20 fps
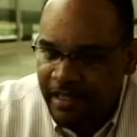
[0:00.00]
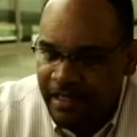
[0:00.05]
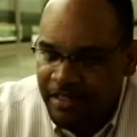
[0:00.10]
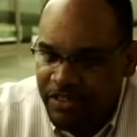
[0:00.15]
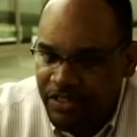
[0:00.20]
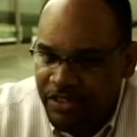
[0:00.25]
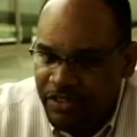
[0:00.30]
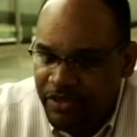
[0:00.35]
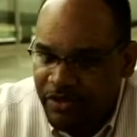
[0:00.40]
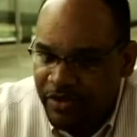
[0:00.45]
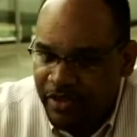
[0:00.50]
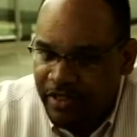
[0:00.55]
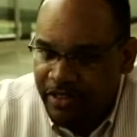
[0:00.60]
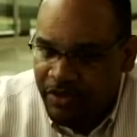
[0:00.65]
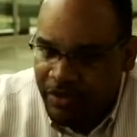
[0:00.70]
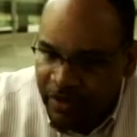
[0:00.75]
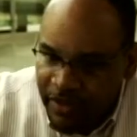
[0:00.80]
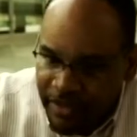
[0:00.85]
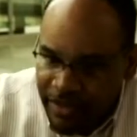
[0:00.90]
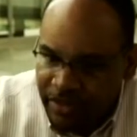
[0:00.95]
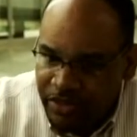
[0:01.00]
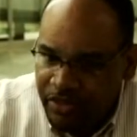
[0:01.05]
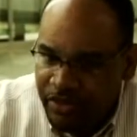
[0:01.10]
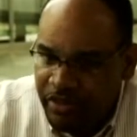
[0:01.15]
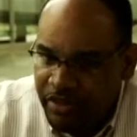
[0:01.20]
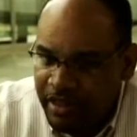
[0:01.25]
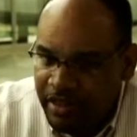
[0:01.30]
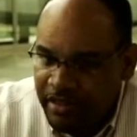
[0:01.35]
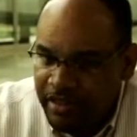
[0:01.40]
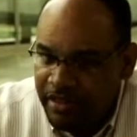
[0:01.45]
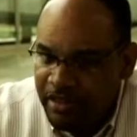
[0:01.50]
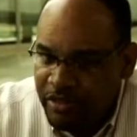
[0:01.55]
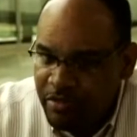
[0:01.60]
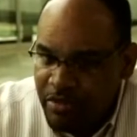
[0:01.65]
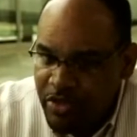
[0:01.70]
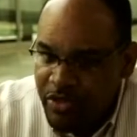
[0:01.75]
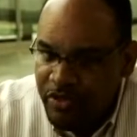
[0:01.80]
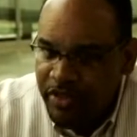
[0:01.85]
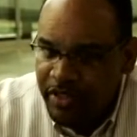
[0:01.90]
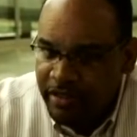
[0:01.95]
just going into the
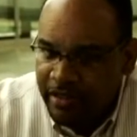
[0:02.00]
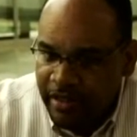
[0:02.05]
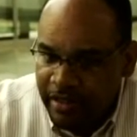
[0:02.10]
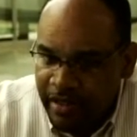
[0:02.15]
music